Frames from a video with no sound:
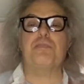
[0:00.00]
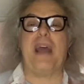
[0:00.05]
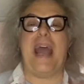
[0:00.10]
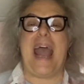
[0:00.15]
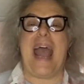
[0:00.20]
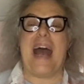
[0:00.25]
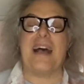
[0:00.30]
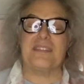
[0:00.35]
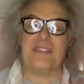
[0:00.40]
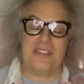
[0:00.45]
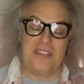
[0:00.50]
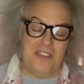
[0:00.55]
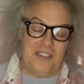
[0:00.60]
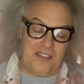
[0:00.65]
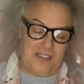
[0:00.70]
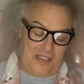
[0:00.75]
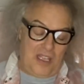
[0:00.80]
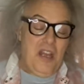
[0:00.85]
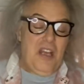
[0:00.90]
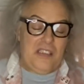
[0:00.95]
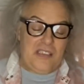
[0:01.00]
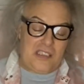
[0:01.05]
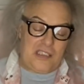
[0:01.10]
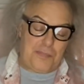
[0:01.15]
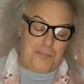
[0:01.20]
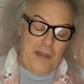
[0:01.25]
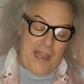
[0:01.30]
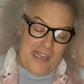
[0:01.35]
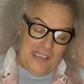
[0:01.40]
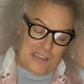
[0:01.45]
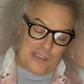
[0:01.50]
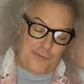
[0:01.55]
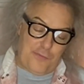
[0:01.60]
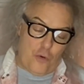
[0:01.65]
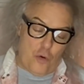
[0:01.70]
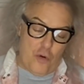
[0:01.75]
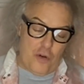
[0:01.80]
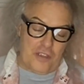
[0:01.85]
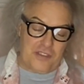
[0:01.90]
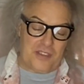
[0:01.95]
passes Space
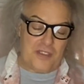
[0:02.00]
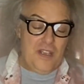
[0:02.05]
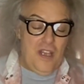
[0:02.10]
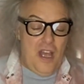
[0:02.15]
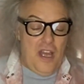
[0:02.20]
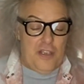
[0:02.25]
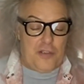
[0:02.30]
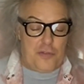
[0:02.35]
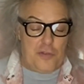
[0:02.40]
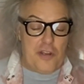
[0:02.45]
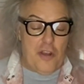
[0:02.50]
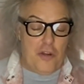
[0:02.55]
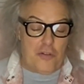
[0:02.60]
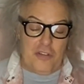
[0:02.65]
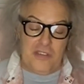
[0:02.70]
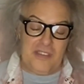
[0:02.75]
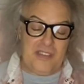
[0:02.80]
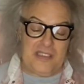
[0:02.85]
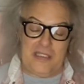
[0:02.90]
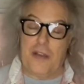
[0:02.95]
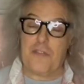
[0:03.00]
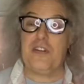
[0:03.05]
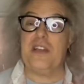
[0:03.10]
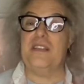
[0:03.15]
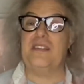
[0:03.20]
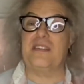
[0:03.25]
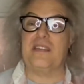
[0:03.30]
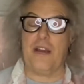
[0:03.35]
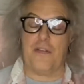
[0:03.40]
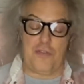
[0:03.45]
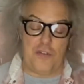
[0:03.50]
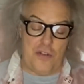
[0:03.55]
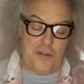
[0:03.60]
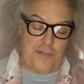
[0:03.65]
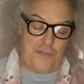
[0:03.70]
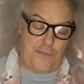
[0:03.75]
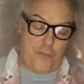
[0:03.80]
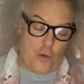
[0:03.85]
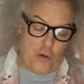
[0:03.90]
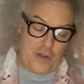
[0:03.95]
Force 377 to
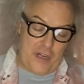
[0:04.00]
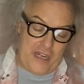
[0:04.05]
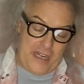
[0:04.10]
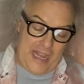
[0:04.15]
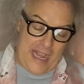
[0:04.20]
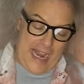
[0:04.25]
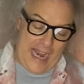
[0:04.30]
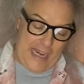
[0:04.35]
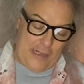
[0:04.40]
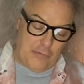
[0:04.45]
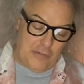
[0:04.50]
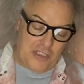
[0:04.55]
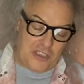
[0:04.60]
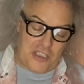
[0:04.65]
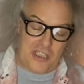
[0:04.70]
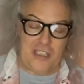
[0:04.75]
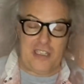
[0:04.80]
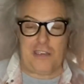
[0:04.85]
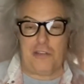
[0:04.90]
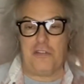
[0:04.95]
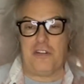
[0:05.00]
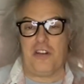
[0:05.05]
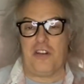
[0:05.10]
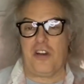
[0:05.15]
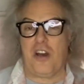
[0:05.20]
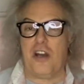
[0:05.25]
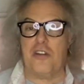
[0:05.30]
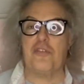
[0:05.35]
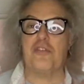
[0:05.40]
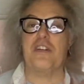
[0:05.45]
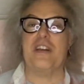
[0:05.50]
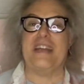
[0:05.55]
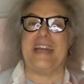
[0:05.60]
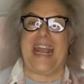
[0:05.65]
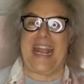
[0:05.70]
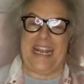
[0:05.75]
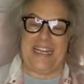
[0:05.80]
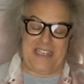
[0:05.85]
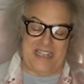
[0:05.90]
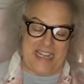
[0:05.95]
48, which included
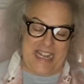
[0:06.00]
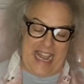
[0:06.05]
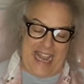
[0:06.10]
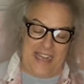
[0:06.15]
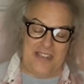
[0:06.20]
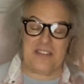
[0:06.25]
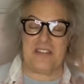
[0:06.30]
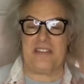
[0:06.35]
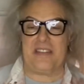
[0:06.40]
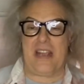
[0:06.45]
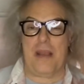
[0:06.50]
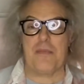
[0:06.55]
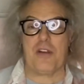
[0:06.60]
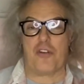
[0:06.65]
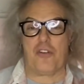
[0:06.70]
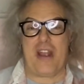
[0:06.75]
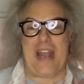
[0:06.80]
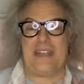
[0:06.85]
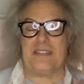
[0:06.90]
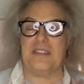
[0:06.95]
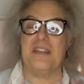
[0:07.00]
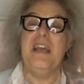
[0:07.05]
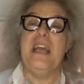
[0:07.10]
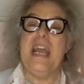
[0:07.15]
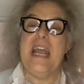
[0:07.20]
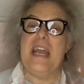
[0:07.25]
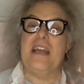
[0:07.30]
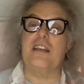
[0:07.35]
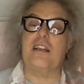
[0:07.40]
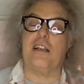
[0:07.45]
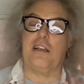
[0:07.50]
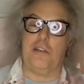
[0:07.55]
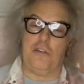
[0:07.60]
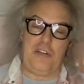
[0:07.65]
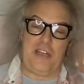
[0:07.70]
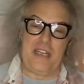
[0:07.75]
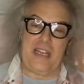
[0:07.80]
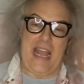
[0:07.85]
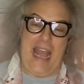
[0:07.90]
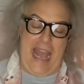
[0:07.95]
188 Democrats,
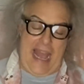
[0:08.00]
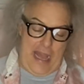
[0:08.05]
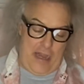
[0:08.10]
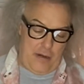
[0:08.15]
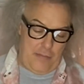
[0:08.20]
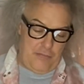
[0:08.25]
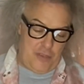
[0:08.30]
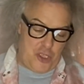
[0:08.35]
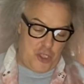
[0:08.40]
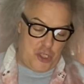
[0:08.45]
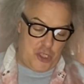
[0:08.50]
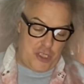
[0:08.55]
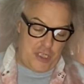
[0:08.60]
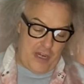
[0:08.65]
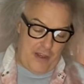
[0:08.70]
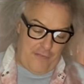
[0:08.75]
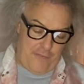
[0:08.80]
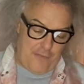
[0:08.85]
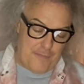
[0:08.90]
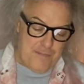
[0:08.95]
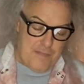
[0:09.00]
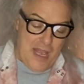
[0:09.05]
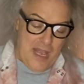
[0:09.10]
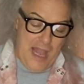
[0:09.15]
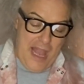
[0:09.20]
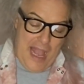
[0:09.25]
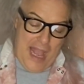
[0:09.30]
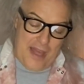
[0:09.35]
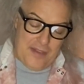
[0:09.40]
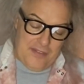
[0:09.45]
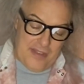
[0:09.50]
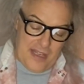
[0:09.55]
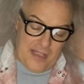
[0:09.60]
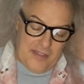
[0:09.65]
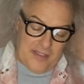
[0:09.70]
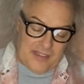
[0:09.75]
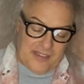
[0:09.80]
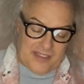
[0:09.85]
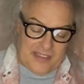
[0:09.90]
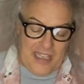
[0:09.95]
including Adam Schiff. And then
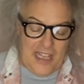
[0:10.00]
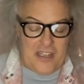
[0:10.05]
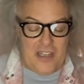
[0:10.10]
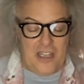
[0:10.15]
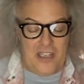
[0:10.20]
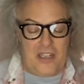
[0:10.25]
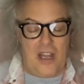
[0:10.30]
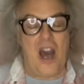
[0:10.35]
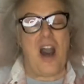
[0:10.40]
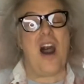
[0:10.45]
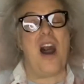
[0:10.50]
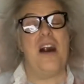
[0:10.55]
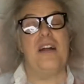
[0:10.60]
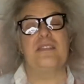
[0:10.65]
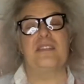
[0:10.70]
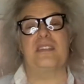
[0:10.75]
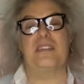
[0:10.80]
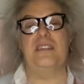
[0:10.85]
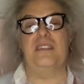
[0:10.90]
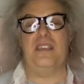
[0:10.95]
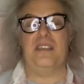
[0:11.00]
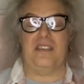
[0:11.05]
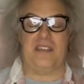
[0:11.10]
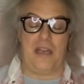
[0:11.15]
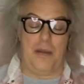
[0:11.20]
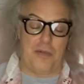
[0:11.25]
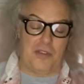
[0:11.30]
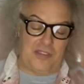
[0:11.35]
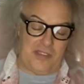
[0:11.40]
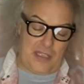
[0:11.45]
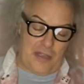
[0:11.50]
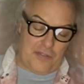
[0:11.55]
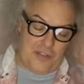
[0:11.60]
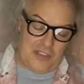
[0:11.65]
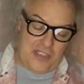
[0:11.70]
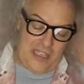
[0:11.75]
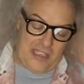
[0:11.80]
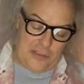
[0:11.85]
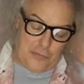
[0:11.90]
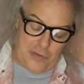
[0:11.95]
the Senate on December
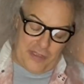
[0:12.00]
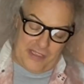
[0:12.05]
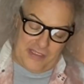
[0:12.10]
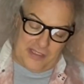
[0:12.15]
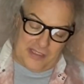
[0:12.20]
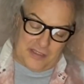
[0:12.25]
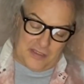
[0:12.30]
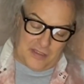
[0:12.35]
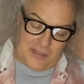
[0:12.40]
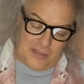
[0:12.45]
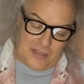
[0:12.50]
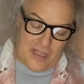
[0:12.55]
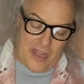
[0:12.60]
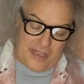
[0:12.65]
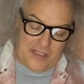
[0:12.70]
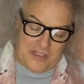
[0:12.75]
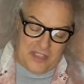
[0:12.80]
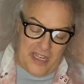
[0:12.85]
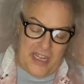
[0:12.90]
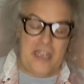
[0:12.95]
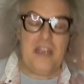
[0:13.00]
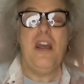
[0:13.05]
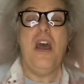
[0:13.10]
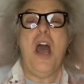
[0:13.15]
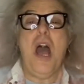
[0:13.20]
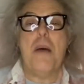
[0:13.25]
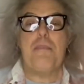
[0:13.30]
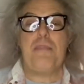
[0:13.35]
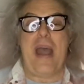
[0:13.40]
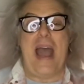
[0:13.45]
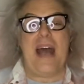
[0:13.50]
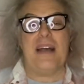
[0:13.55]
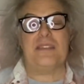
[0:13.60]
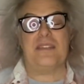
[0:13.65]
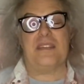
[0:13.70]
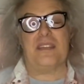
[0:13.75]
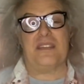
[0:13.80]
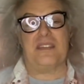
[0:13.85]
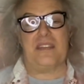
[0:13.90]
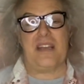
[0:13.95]
seventeenth, 2019,
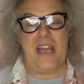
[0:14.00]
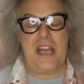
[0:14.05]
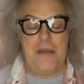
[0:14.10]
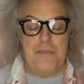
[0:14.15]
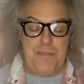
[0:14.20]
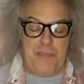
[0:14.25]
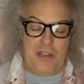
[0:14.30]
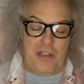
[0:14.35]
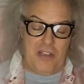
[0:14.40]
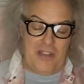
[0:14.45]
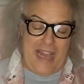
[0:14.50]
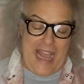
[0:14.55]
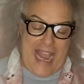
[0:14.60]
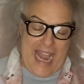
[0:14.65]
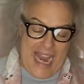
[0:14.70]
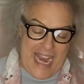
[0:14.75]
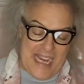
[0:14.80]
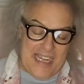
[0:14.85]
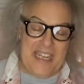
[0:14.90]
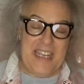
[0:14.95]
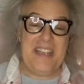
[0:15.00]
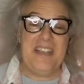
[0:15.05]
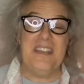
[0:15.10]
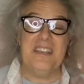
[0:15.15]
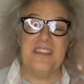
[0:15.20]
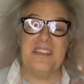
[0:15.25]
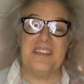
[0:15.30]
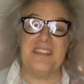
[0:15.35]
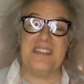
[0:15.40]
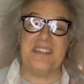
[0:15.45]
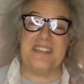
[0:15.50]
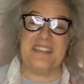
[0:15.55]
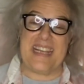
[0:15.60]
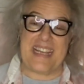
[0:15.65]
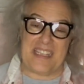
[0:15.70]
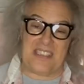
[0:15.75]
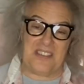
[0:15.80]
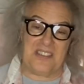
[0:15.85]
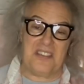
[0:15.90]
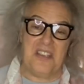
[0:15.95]
passed the same bill
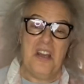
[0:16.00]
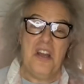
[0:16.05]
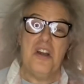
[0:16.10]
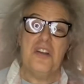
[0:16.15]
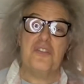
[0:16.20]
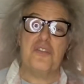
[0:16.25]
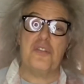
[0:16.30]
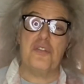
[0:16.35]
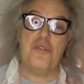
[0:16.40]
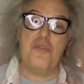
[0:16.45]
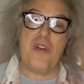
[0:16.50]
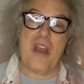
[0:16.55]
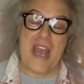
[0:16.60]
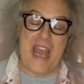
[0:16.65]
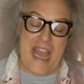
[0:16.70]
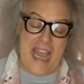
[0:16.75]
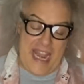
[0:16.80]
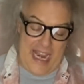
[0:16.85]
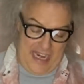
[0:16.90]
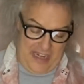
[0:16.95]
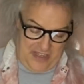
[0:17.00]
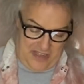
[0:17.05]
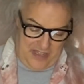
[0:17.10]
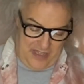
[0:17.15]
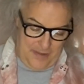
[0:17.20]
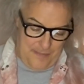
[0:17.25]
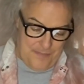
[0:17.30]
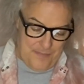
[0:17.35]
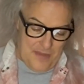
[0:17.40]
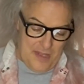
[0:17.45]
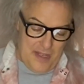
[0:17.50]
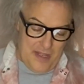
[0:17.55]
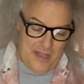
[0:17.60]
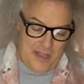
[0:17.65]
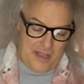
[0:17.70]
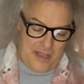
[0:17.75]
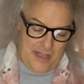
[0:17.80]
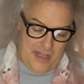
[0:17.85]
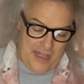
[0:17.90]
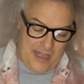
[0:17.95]
86 to 8.
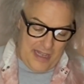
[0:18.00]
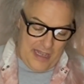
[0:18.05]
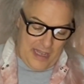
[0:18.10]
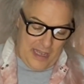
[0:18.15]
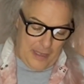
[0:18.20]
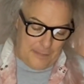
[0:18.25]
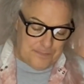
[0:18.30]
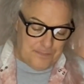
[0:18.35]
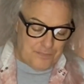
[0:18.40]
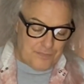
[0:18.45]
Yeah,